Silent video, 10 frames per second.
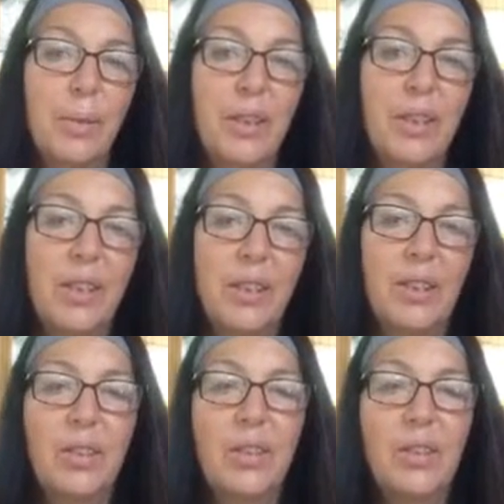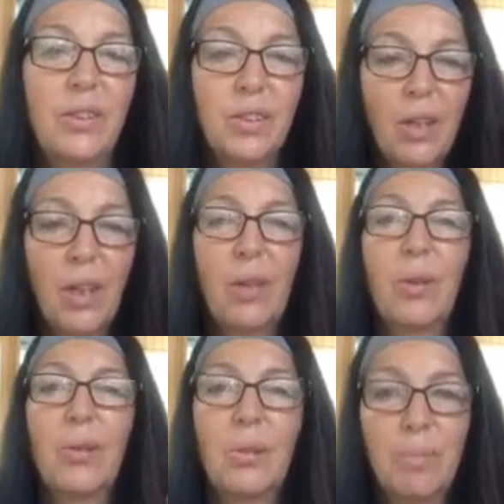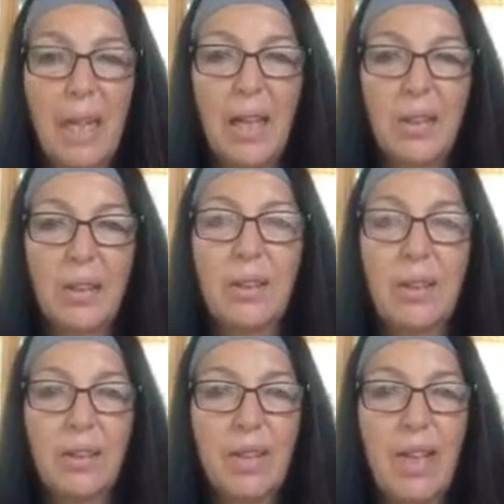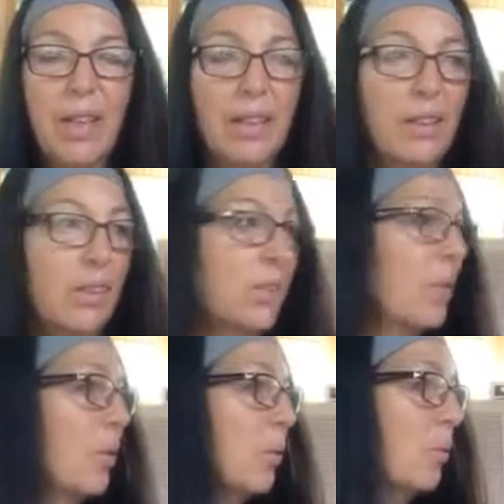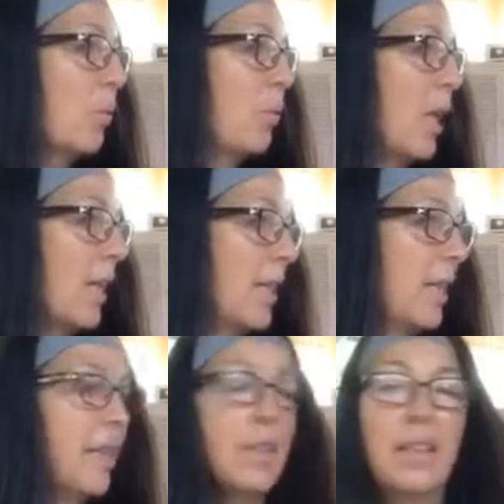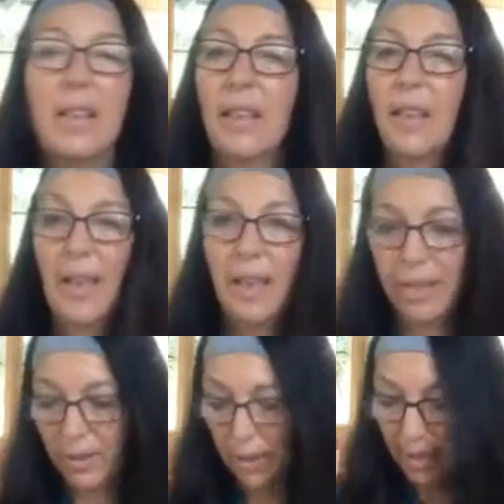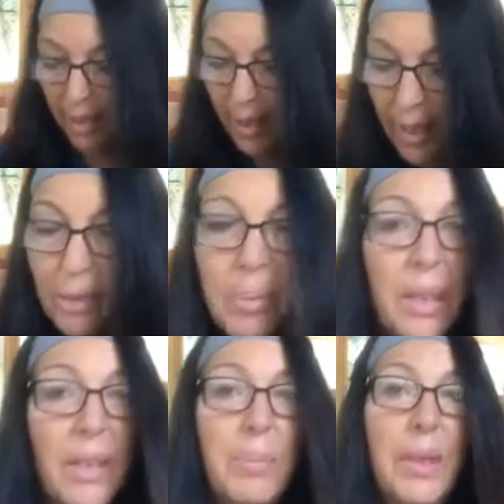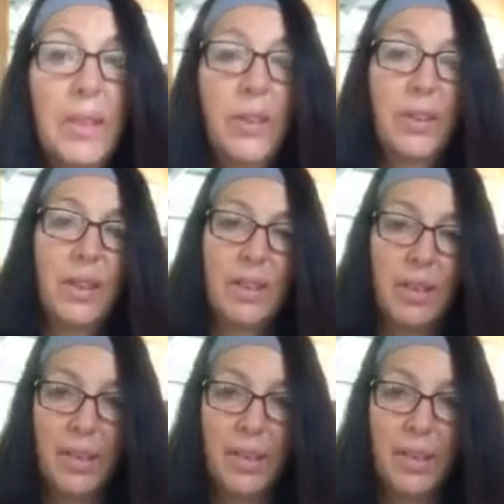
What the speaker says: which is so magical, and it's so windy, and I took 10 million pictures.